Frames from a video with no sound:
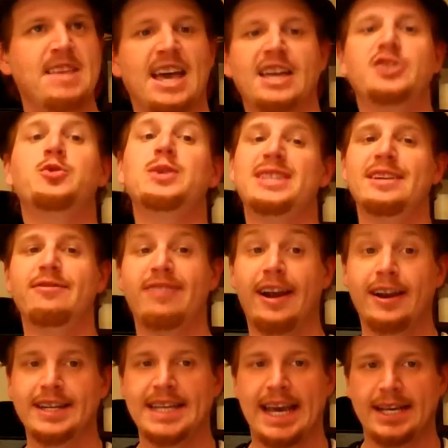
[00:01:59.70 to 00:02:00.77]
a twisted
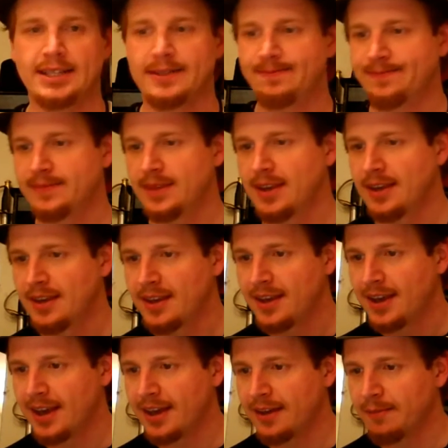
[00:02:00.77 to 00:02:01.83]
fairy tale.
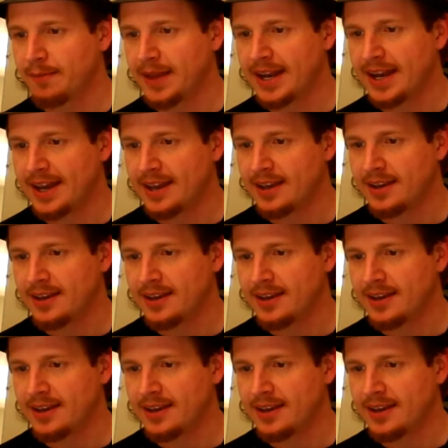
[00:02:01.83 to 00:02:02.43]
Um, and I